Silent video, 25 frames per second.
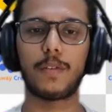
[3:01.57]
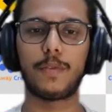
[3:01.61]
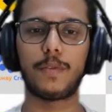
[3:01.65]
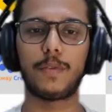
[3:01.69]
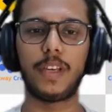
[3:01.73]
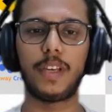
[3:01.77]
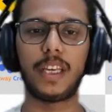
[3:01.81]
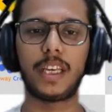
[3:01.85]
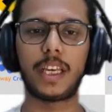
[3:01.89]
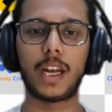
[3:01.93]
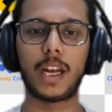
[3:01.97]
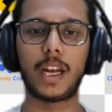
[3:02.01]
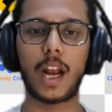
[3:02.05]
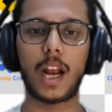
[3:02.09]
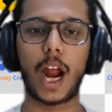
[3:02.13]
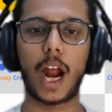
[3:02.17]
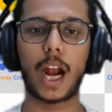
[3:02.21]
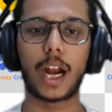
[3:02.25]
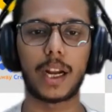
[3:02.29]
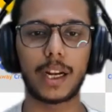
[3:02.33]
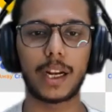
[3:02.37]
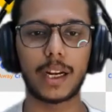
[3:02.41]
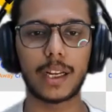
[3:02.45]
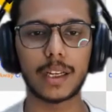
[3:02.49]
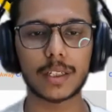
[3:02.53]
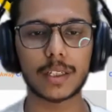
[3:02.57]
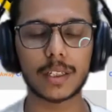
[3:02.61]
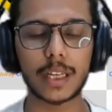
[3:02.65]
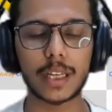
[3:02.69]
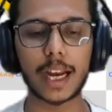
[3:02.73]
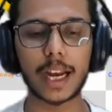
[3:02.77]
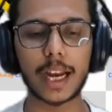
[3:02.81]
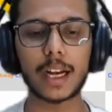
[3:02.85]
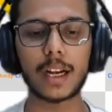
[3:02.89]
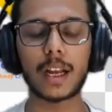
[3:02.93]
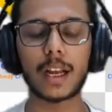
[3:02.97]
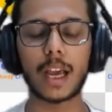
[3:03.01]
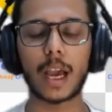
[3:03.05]
uh, we can
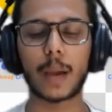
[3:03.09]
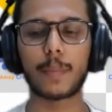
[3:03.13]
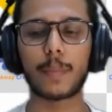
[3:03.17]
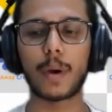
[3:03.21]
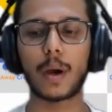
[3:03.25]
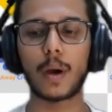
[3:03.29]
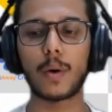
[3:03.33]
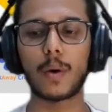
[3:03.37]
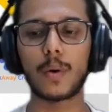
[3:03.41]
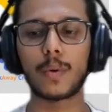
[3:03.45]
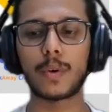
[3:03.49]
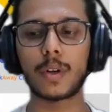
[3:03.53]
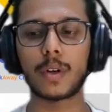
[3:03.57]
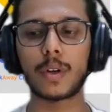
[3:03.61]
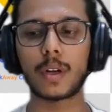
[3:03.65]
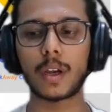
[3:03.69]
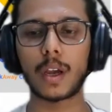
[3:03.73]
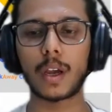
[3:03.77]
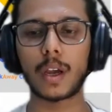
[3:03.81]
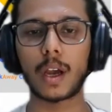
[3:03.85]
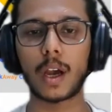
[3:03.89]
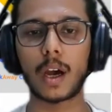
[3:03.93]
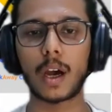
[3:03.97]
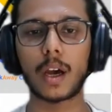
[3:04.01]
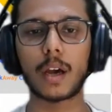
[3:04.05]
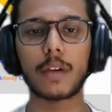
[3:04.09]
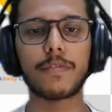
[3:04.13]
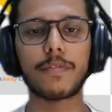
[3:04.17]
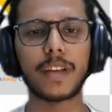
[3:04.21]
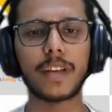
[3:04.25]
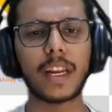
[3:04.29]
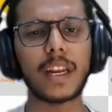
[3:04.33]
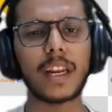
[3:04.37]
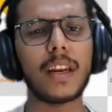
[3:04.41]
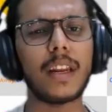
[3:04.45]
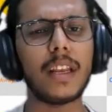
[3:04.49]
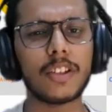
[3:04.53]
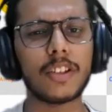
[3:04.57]
understand about
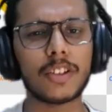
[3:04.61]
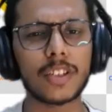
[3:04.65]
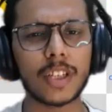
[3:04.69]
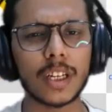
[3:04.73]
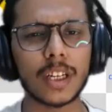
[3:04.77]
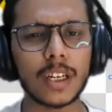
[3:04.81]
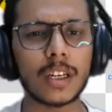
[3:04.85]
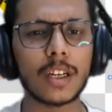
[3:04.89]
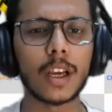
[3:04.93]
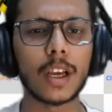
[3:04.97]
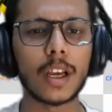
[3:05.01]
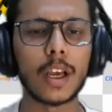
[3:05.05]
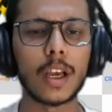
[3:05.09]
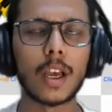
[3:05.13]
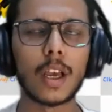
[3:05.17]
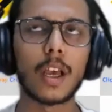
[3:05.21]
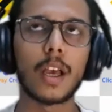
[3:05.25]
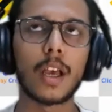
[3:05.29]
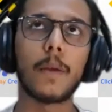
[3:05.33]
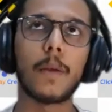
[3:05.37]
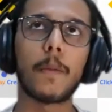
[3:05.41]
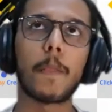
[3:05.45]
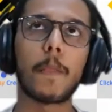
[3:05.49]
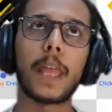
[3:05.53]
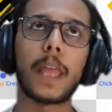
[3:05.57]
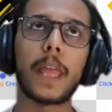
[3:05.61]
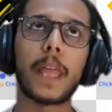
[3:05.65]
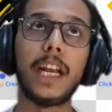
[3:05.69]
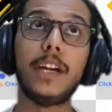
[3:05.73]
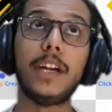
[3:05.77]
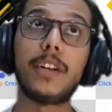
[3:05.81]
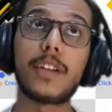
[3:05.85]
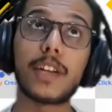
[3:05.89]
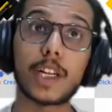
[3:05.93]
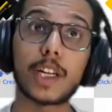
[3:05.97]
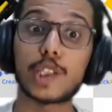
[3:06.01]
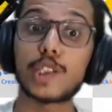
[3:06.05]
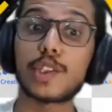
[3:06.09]
a very recent
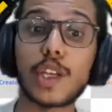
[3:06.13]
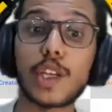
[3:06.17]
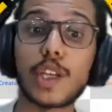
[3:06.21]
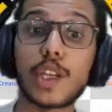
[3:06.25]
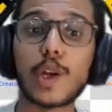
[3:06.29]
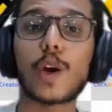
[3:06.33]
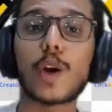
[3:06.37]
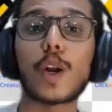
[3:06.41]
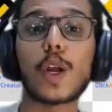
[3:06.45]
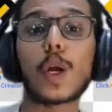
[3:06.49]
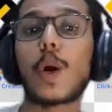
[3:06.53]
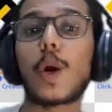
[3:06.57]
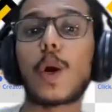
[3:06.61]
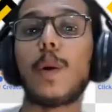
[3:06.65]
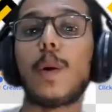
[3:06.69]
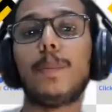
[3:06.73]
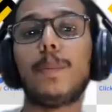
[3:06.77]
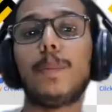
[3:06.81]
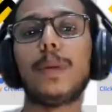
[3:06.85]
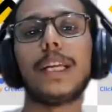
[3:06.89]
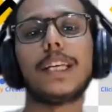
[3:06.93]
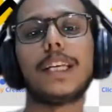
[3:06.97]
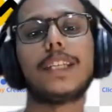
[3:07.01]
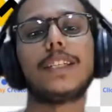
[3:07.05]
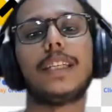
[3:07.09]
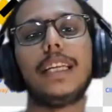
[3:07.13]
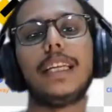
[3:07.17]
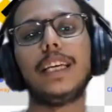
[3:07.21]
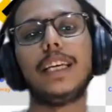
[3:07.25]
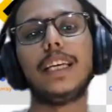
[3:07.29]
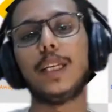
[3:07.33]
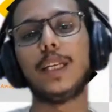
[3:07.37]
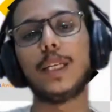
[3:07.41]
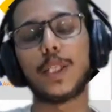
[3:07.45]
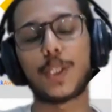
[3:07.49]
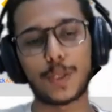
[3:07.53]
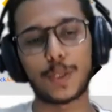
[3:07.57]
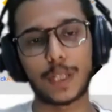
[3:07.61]
interesting or a
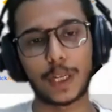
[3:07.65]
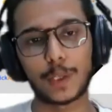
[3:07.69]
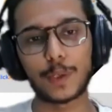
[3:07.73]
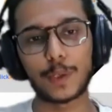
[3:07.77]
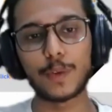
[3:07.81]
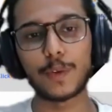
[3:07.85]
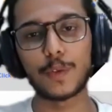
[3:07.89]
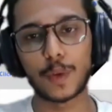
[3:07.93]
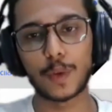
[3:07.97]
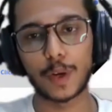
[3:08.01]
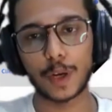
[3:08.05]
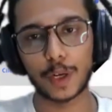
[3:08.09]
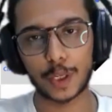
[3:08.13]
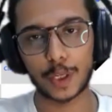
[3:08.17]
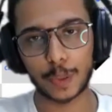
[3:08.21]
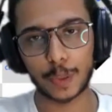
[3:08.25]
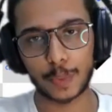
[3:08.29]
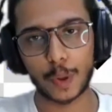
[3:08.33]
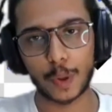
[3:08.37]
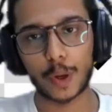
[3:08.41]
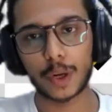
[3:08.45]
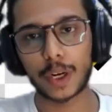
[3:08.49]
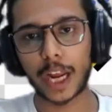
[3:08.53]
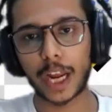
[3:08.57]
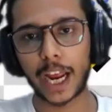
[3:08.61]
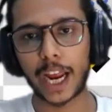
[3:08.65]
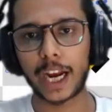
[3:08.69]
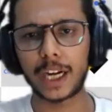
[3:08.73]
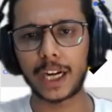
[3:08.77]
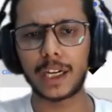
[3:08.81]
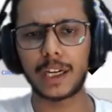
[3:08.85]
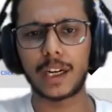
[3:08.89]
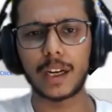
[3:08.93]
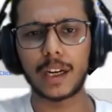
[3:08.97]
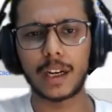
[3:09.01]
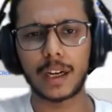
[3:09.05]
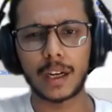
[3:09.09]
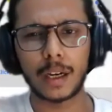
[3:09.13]
complex legal issue that you worked upon
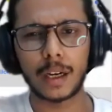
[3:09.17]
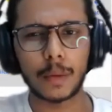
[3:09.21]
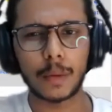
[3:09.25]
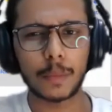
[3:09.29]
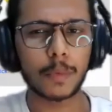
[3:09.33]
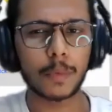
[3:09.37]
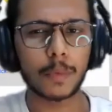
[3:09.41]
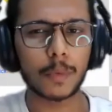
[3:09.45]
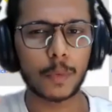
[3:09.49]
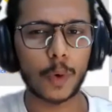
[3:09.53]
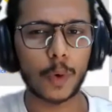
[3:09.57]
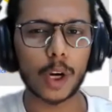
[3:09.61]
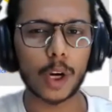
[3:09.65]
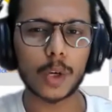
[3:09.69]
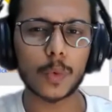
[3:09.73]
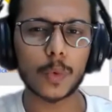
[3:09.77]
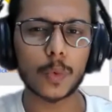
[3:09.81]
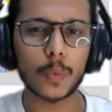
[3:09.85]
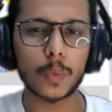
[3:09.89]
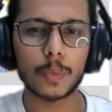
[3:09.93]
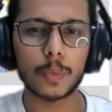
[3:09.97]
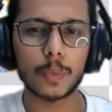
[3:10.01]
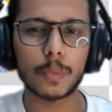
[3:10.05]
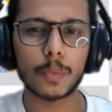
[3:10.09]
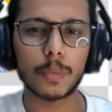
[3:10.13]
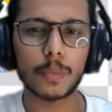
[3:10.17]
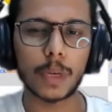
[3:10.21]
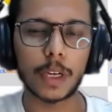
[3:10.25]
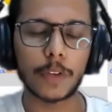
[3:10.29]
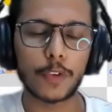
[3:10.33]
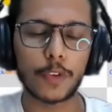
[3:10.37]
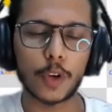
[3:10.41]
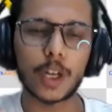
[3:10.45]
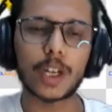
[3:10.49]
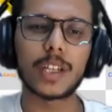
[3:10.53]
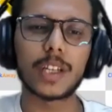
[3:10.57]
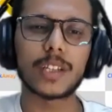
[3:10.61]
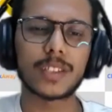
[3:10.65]
and uh, what
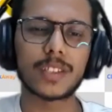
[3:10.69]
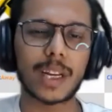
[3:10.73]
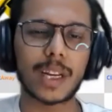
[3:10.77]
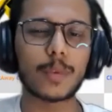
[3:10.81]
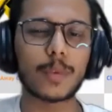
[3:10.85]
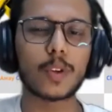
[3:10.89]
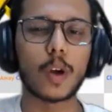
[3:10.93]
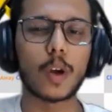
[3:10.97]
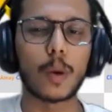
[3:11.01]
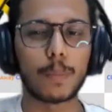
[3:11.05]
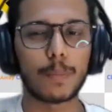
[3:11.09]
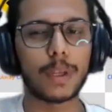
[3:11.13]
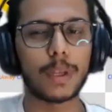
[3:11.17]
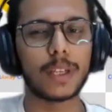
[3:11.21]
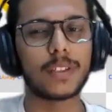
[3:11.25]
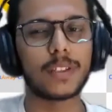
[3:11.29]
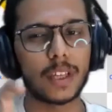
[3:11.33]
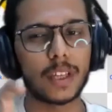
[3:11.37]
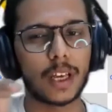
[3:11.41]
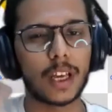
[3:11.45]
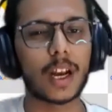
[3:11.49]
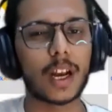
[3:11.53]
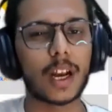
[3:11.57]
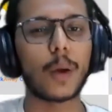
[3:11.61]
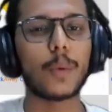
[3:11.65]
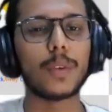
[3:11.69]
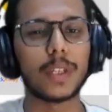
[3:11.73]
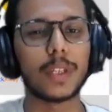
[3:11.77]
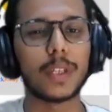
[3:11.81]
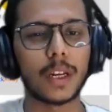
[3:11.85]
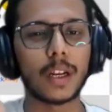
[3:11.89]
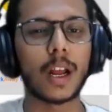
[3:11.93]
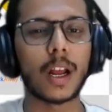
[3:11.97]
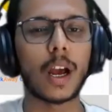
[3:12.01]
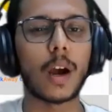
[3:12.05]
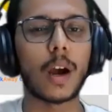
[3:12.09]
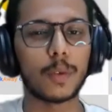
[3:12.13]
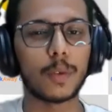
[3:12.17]
if you can describe the complexity
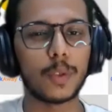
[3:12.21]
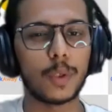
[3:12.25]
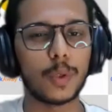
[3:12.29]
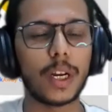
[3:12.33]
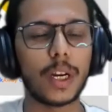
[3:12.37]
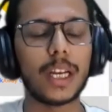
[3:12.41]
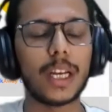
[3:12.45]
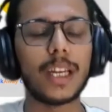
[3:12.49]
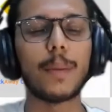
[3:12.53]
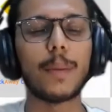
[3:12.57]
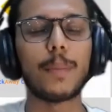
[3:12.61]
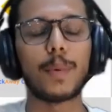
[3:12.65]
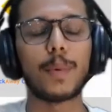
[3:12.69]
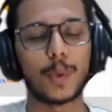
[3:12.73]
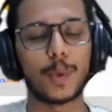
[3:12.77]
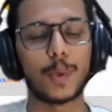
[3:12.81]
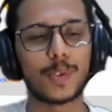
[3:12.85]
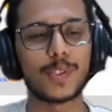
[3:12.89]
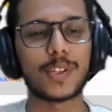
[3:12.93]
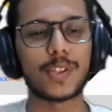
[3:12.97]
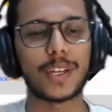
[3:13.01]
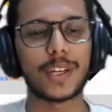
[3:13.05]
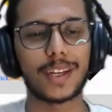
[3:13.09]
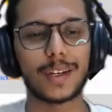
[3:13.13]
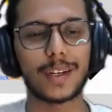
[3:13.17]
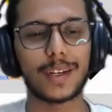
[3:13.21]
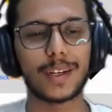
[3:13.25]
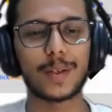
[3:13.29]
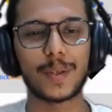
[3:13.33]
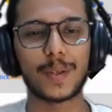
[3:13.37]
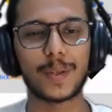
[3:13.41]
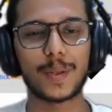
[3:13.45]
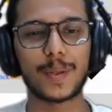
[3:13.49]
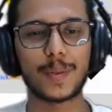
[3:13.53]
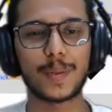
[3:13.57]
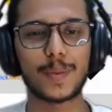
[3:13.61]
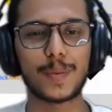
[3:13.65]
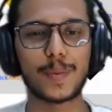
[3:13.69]
around it and how you really approached
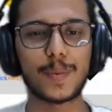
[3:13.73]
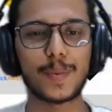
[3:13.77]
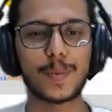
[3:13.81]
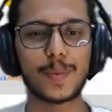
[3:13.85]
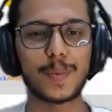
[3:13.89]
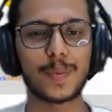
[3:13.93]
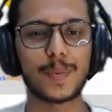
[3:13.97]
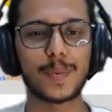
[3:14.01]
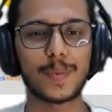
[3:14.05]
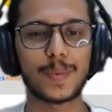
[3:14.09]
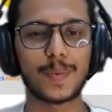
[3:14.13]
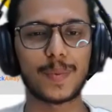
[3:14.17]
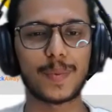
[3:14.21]
it correct